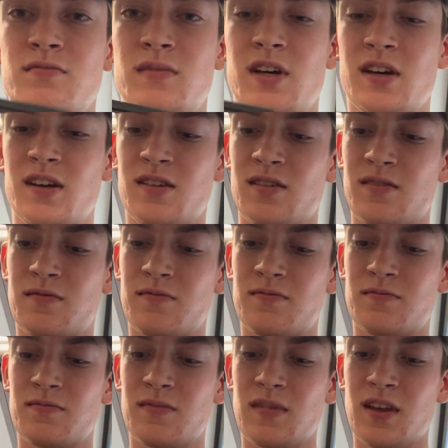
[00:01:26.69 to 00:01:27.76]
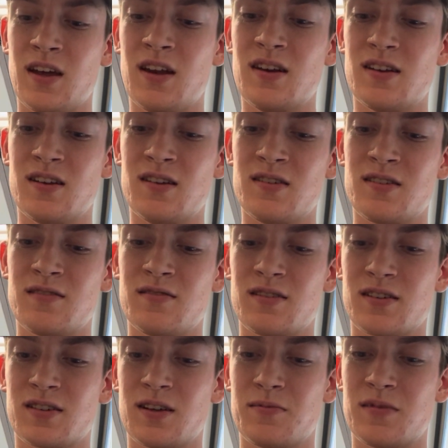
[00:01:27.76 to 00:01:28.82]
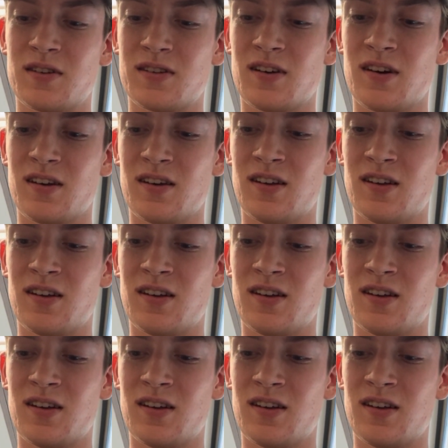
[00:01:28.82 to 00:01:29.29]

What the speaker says: like indent, except it's not